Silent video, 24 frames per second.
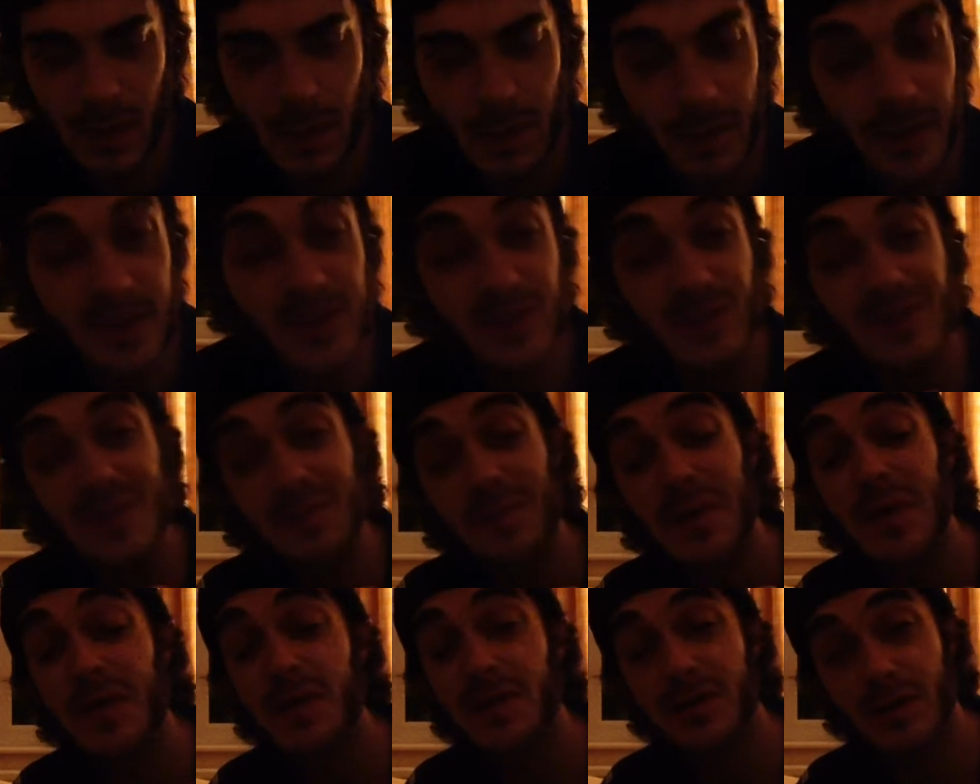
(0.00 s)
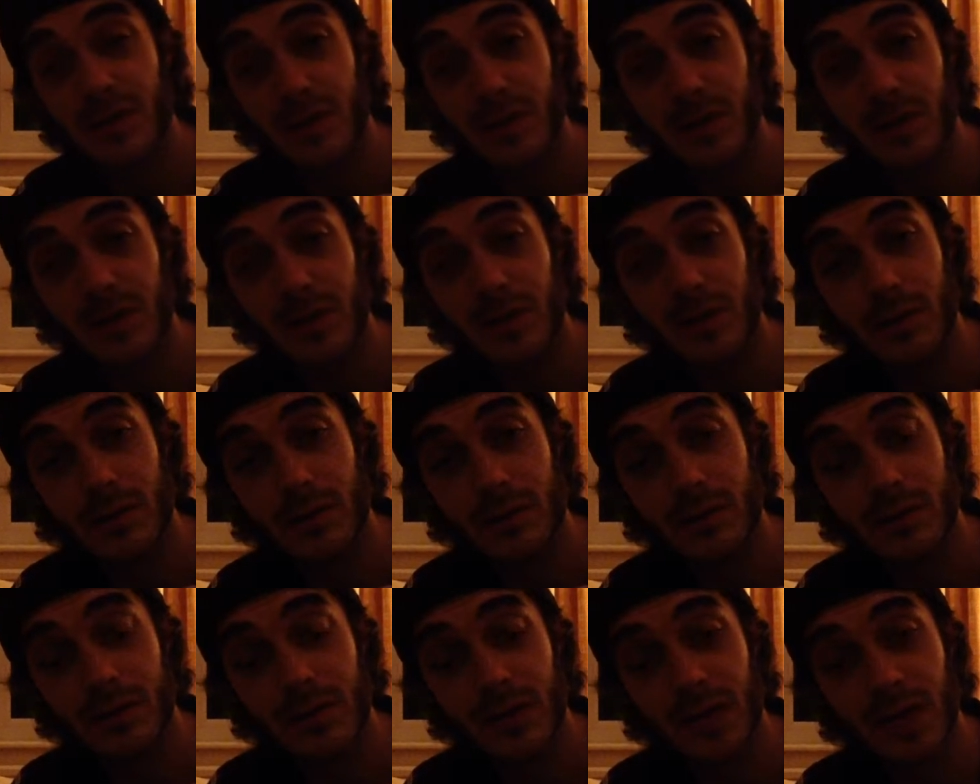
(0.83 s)
he's not as big as Dugan, though.
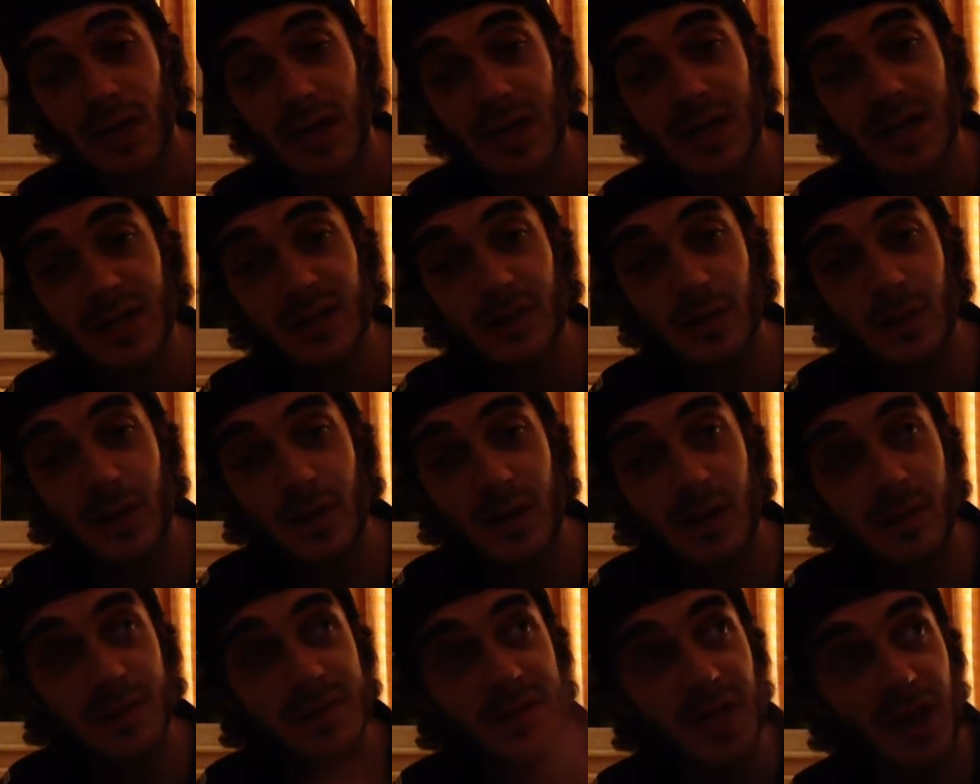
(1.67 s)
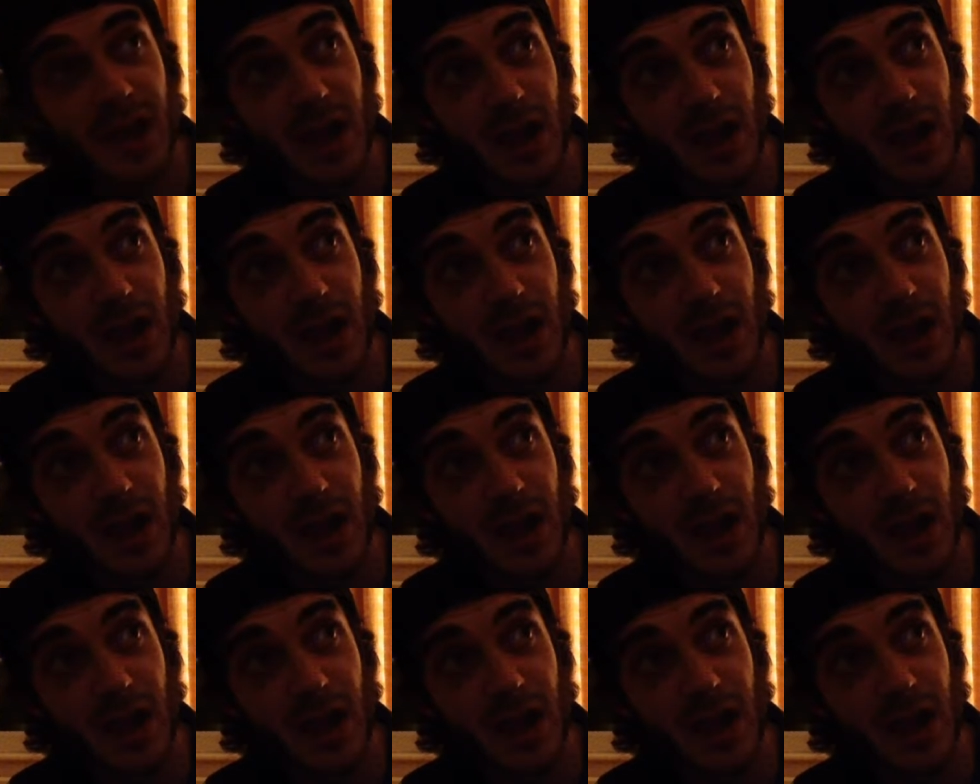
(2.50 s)
So when it comes to